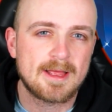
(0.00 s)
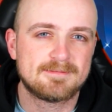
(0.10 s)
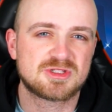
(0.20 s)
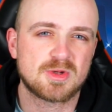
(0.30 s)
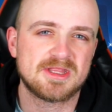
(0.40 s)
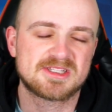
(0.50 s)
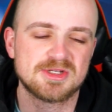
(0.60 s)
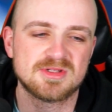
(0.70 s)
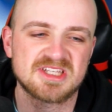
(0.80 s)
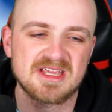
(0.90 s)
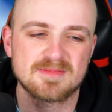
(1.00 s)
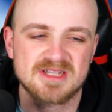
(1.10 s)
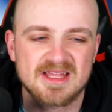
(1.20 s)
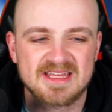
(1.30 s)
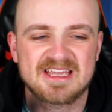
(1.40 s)
between the two teams.
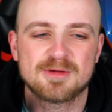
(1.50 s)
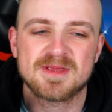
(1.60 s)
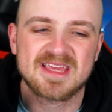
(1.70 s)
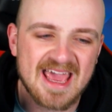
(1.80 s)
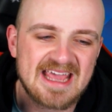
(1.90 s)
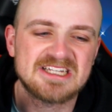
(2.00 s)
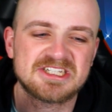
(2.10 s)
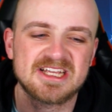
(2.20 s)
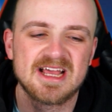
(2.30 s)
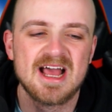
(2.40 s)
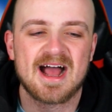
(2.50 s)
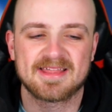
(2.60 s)
I think it'll be cagey.